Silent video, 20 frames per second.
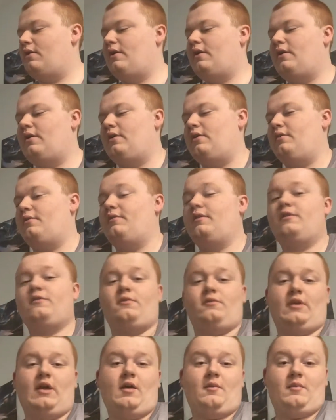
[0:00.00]
uh, this
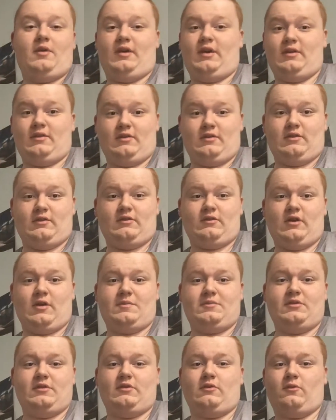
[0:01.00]
will not be in the
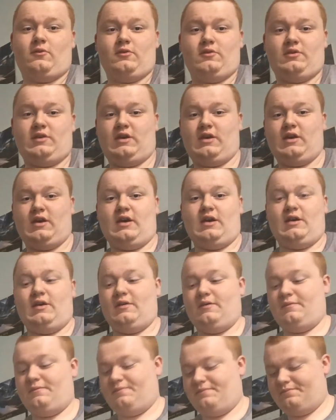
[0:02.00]
description or the uh,